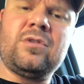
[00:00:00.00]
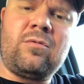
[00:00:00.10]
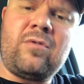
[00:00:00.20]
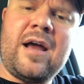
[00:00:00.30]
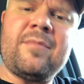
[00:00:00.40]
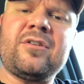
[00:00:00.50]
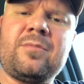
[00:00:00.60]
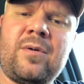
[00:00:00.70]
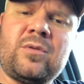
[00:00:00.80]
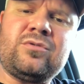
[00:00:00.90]
a rabbit's
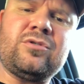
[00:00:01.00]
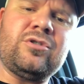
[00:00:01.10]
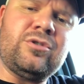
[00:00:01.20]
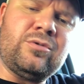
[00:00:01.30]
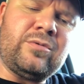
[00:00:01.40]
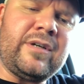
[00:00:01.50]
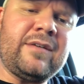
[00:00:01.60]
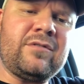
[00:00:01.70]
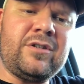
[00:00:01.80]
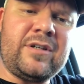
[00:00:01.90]
supposed to do
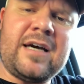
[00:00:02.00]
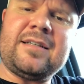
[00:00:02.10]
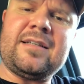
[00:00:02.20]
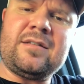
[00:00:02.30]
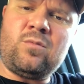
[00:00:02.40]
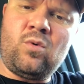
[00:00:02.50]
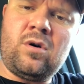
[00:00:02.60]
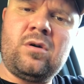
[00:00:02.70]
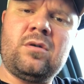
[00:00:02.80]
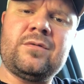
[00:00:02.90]
whenever you got these
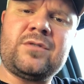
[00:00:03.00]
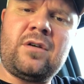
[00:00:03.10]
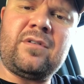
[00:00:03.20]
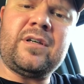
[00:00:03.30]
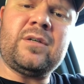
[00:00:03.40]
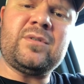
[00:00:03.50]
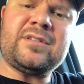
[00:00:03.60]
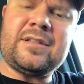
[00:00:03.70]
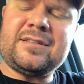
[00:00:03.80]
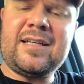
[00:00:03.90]
wolves over here with
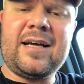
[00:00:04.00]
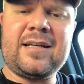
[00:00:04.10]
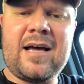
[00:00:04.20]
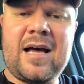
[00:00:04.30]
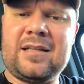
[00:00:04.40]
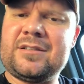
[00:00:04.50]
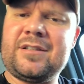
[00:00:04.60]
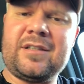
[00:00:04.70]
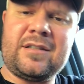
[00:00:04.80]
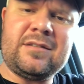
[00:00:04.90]
their technology,
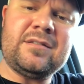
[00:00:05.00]
the